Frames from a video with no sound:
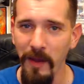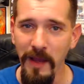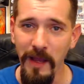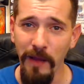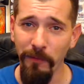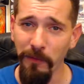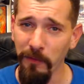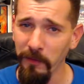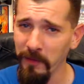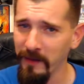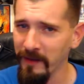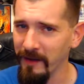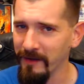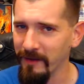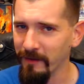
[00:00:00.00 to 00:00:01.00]
If you really
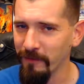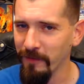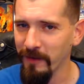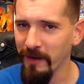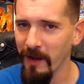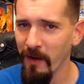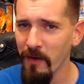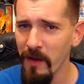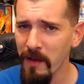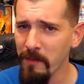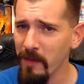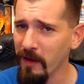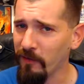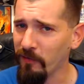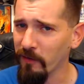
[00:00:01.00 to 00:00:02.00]
like this video,
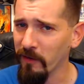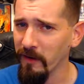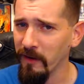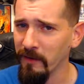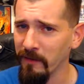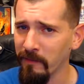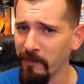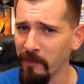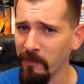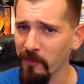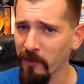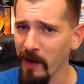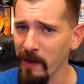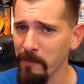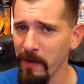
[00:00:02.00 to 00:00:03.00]
make sure to hit the
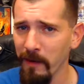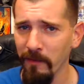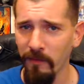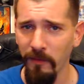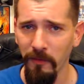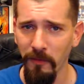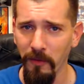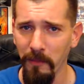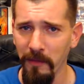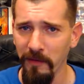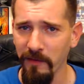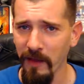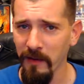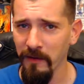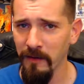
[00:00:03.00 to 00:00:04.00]
subscribe button so you don't
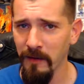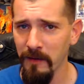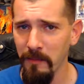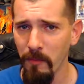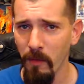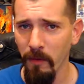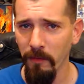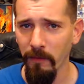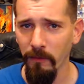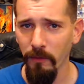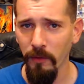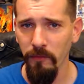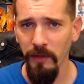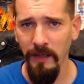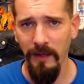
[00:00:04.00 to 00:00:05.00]
miss out on any more of this
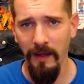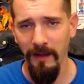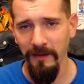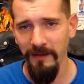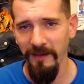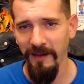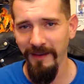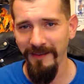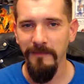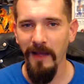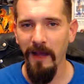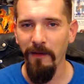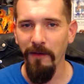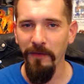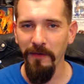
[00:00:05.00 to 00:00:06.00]
groovy content.
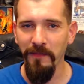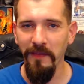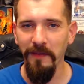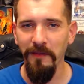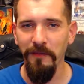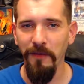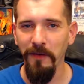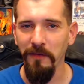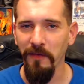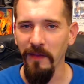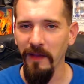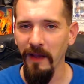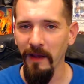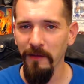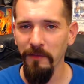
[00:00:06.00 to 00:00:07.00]
Now, first things first, the
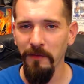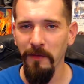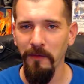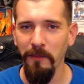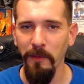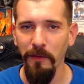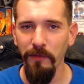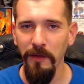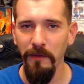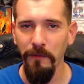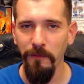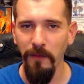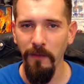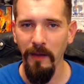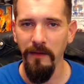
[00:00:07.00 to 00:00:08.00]
cast for this movie
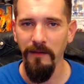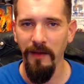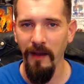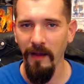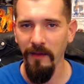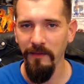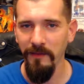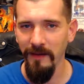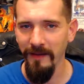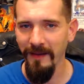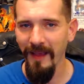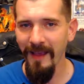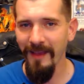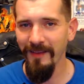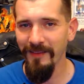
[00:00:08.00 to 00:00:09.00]
is fantastic.
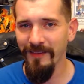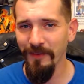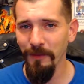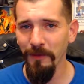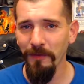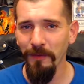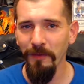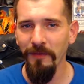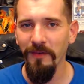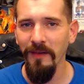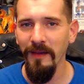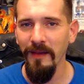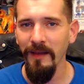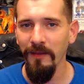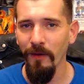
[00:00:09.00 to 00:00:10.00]
As soon as you
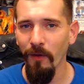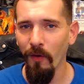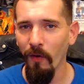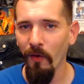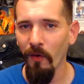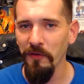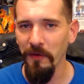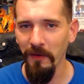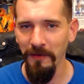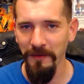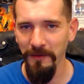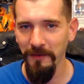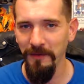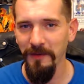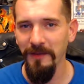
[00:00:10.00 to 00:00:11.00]
see the whole adult
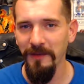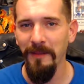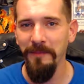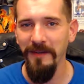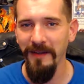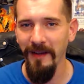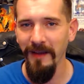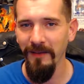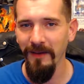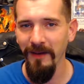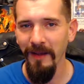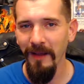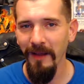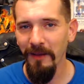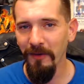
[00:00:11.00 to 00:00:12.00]
loser club
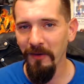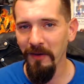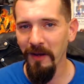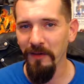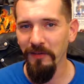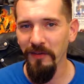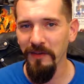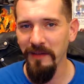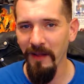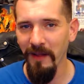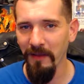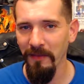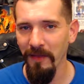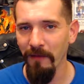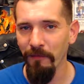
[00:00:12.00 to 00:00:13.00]
together, you can actually
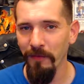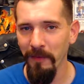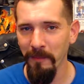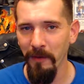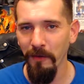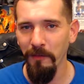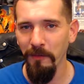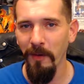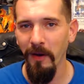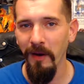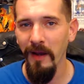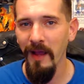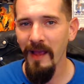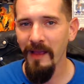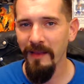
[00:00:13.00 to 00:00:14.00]
tell that for the most
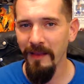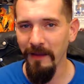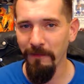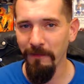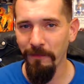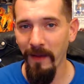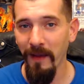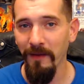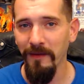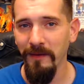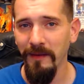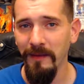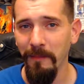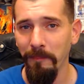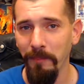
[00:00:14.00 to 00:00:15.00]
part, they found
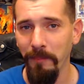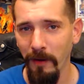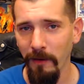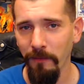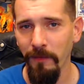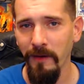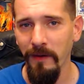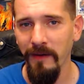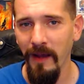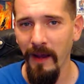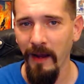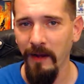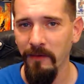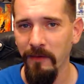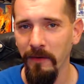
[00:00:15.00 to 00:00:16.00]
the perfect
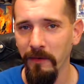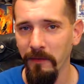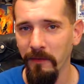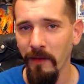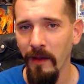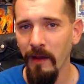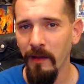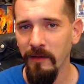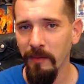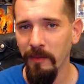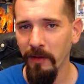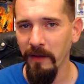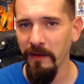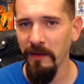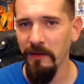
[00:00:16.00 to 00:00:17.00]
actors to
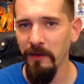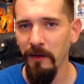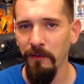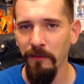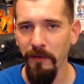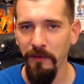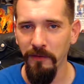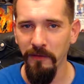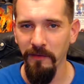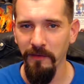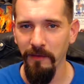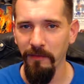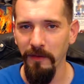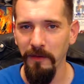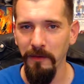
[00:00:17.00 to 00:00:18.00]
play the adult versions
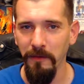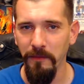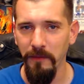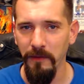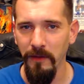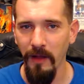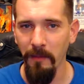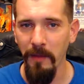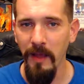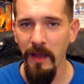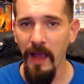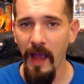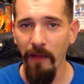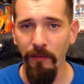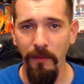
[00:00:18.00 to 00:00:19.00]
of the loser club.
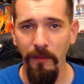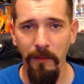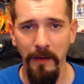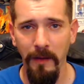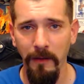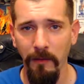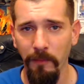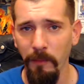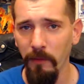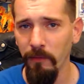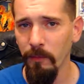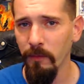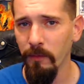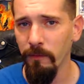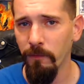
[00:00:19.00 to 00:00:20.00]
Everyone in this
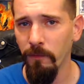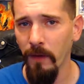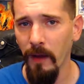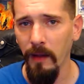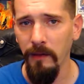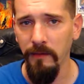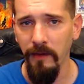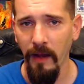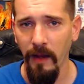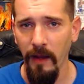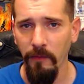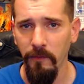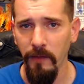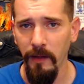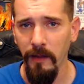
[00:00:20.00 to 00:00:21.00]
movie was
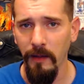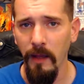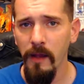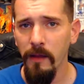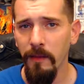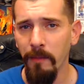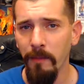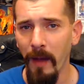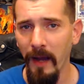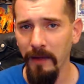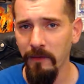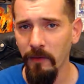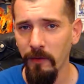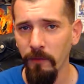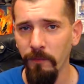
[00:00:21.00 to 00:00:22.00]
fantastic. My
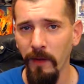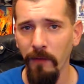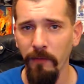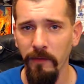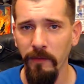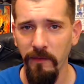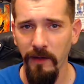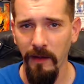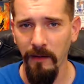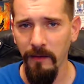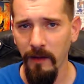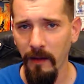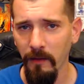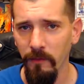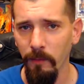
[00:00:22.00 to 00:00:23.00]
two favorite
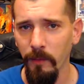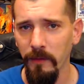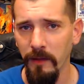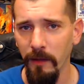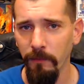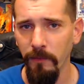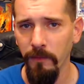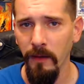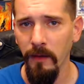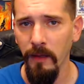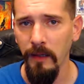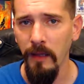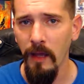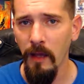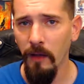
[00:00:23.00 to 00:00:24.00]
standouts were
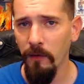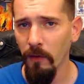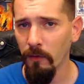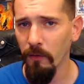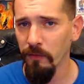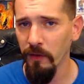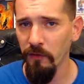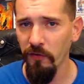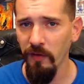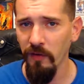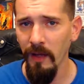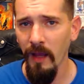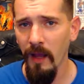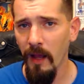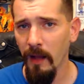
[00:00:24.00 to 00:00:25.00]
definitely adult
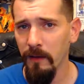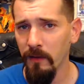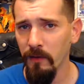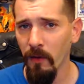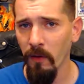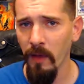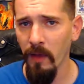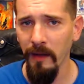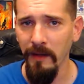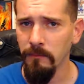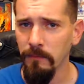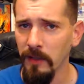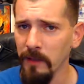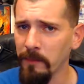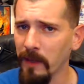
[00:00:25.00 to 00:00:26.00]
Richie and adult Eddie,
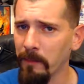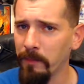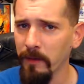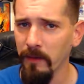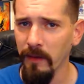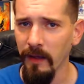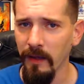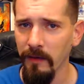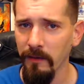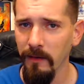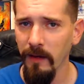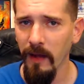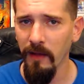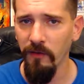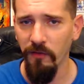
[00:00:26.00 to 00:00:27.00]
played by Bill
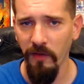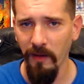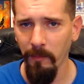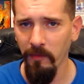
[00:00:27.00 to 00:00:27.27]
Hader and James